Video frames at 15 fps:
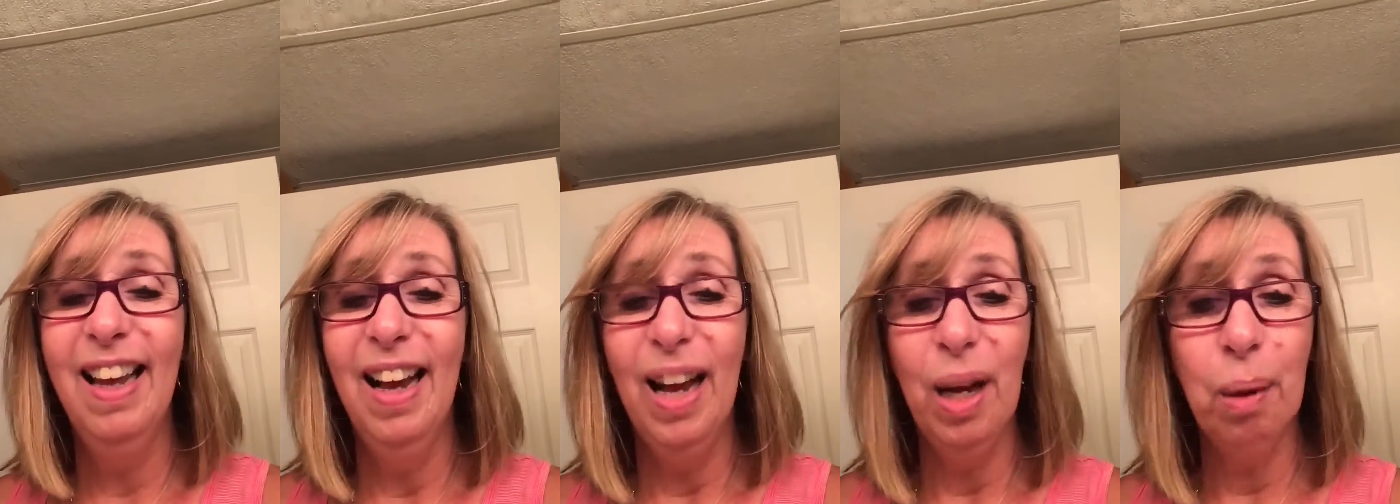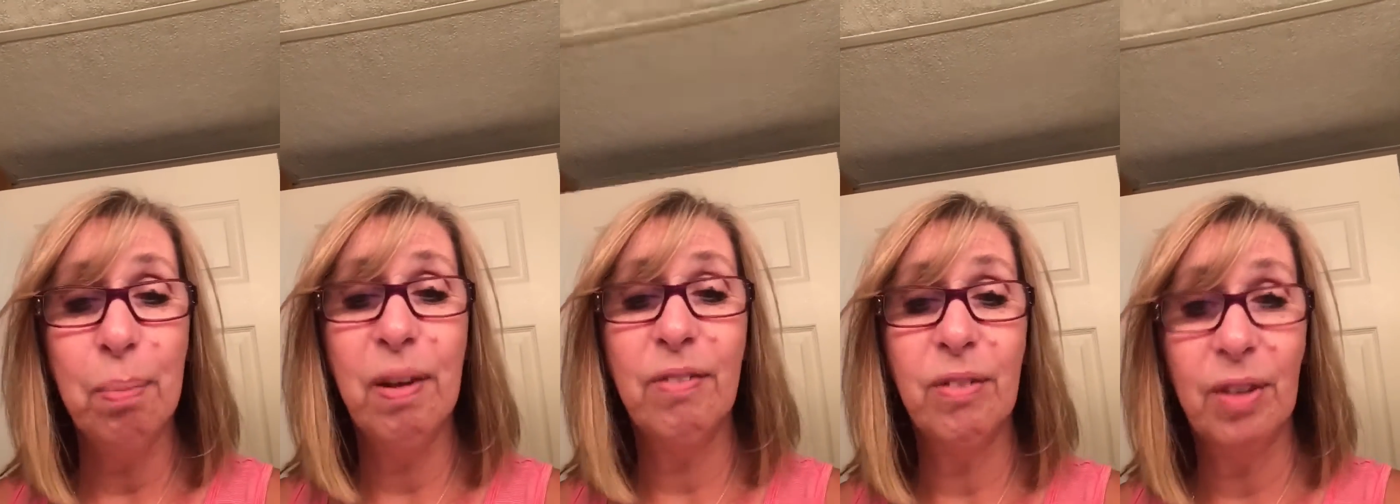I hope
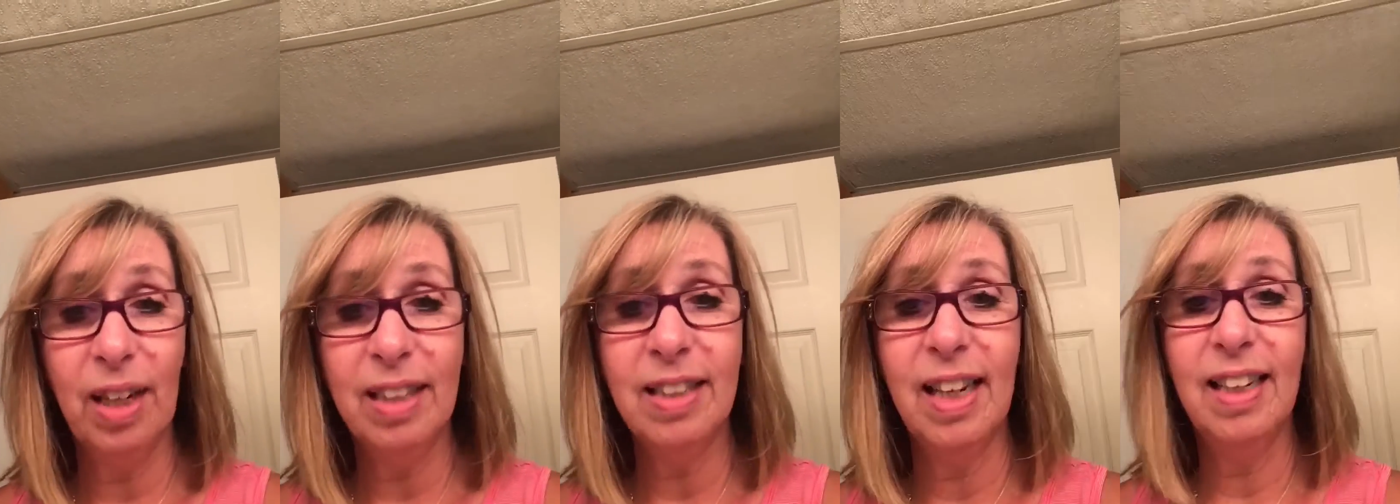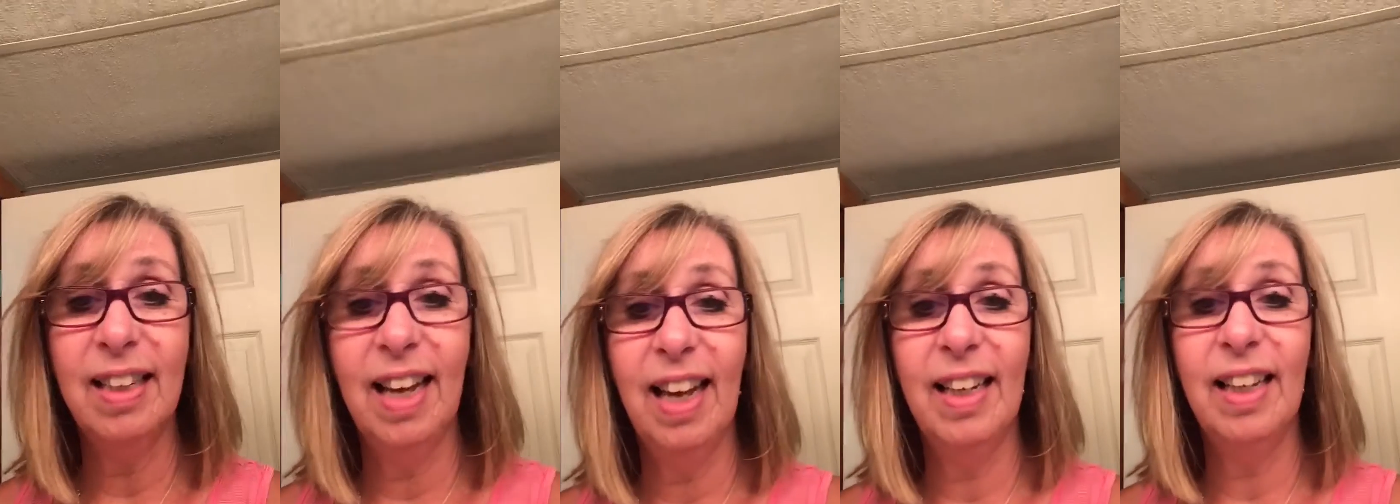you have a great day,
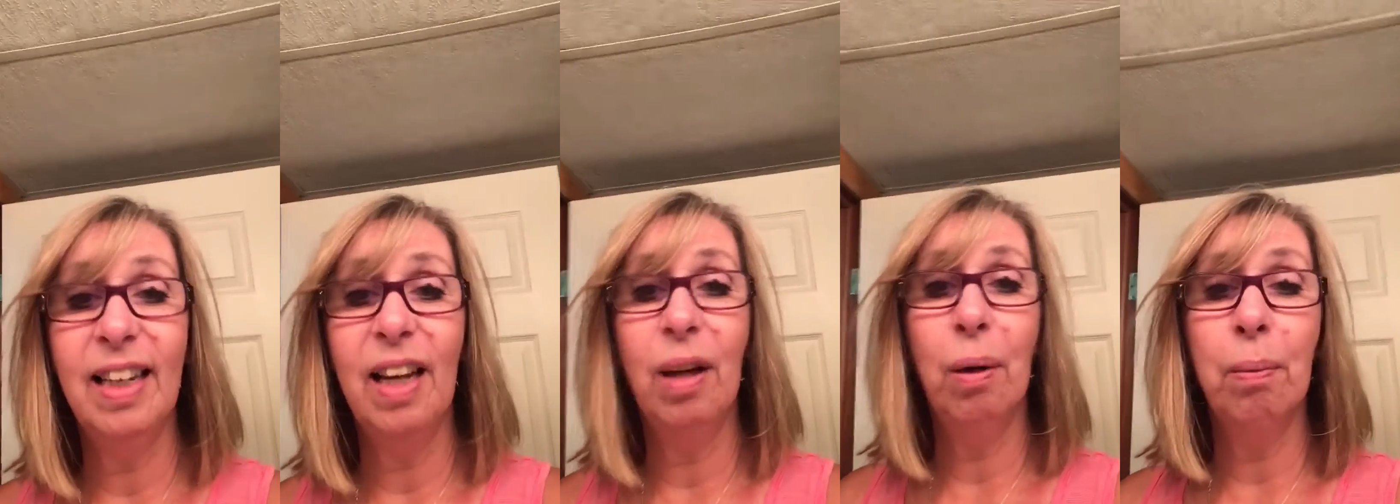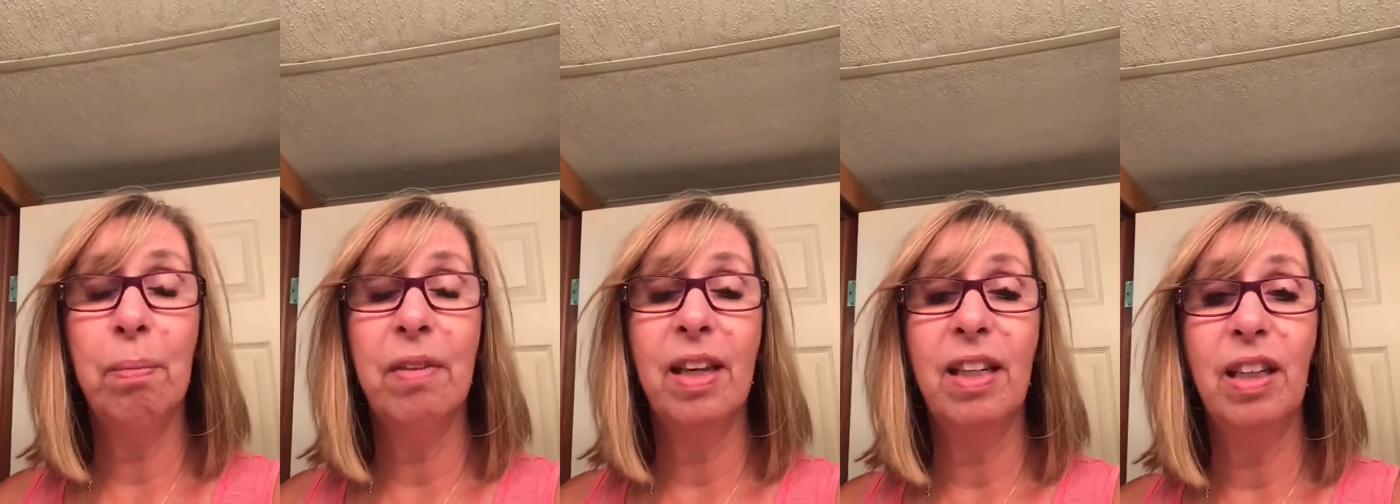Dad, and I hope
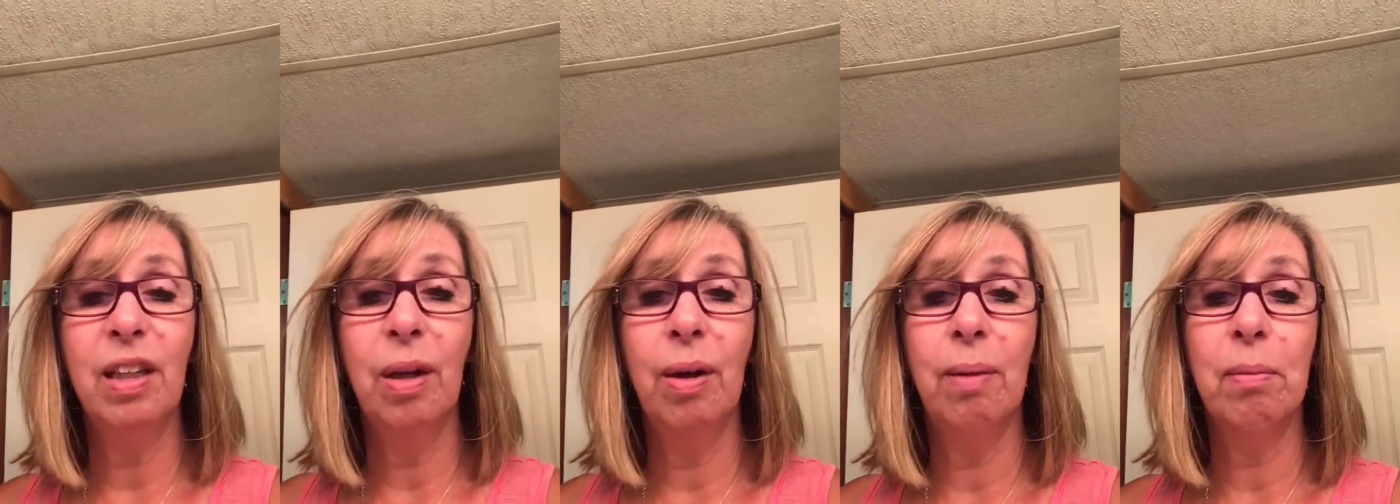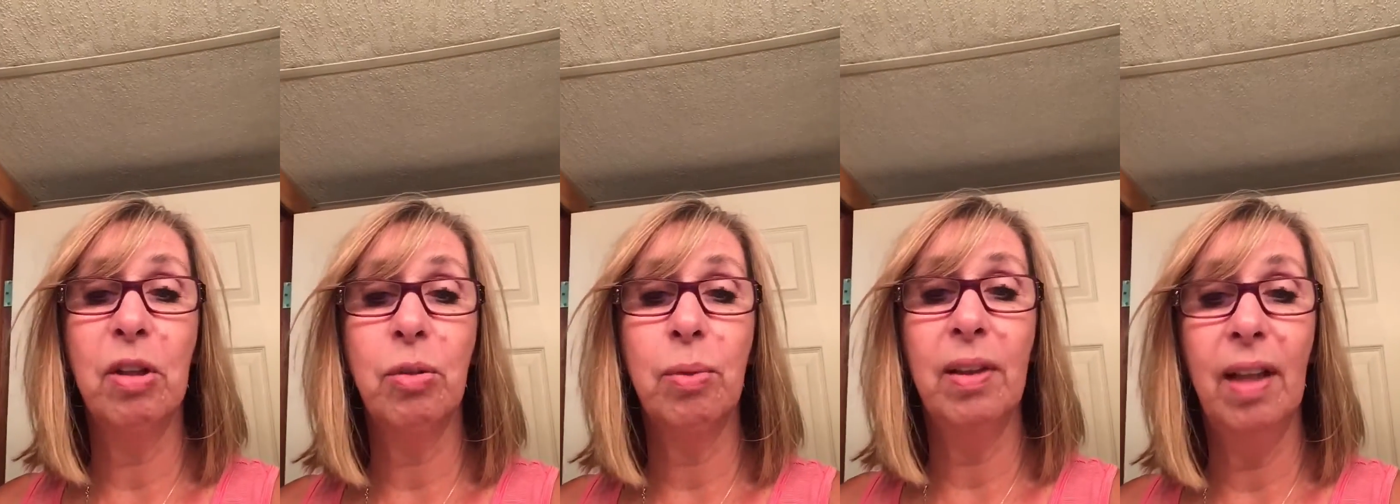that you know how
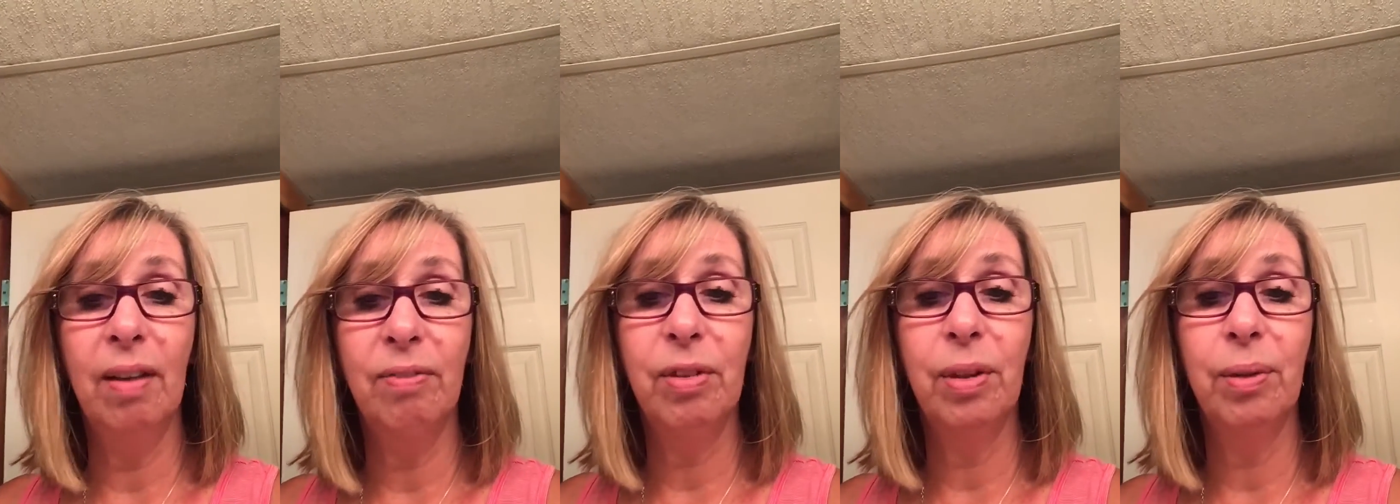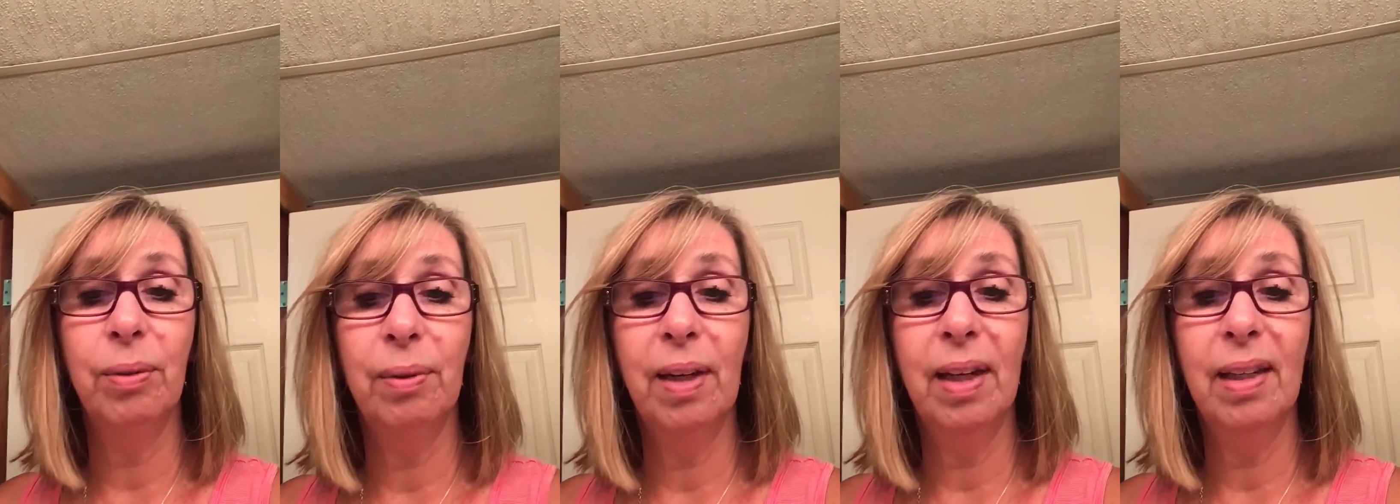much we love you
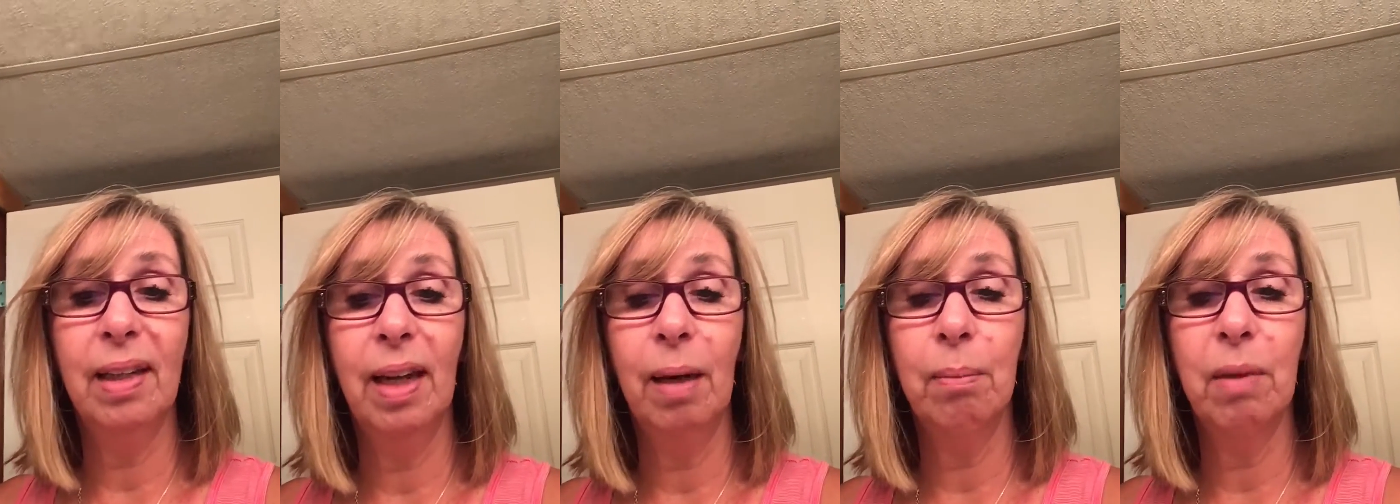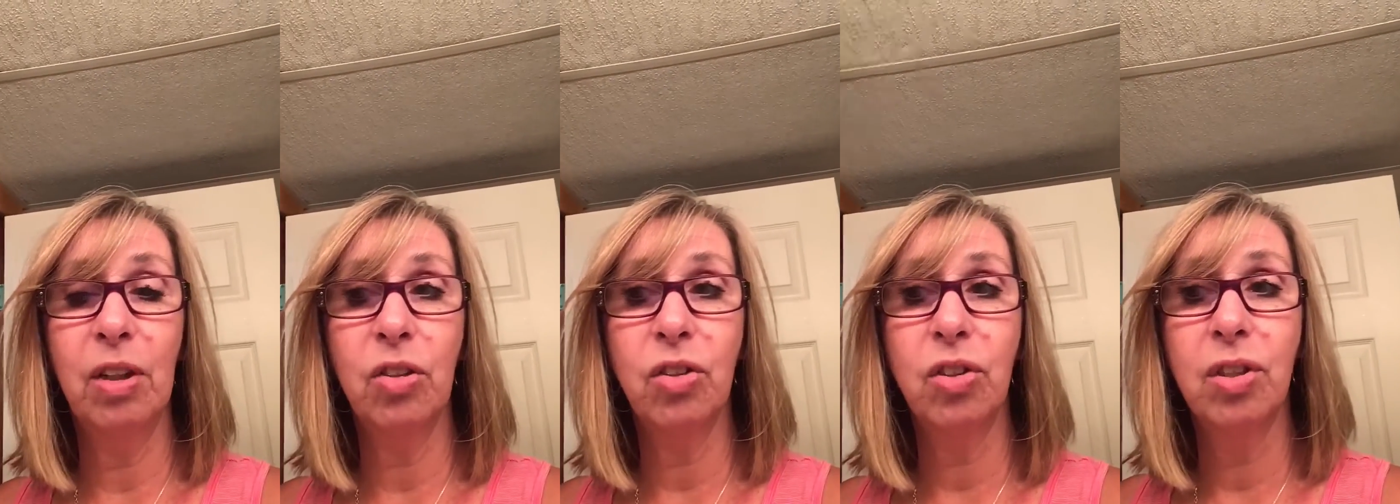and how
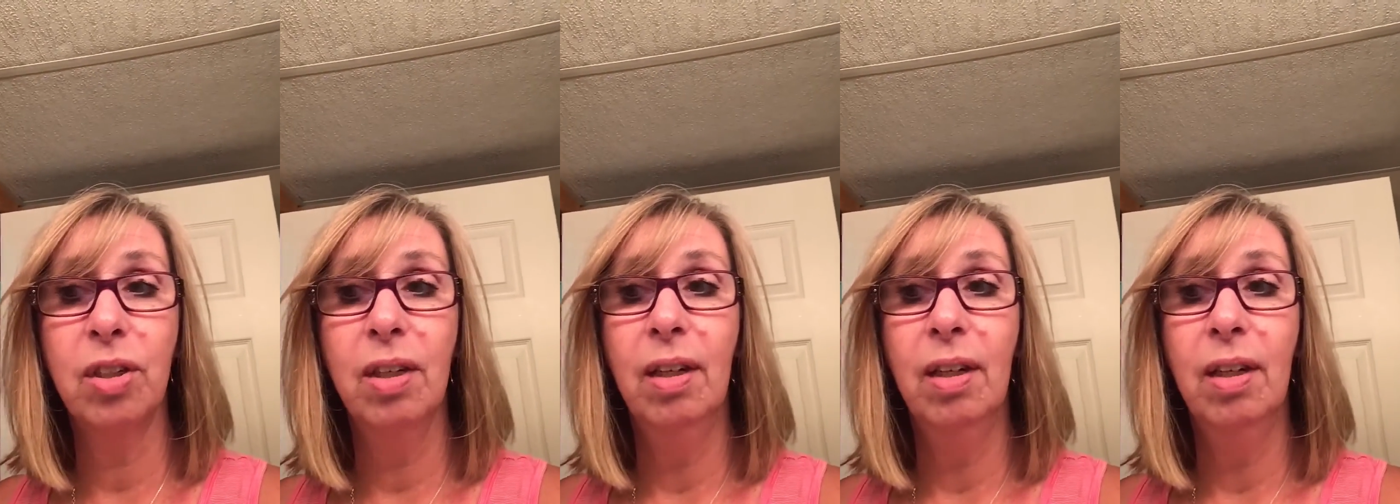much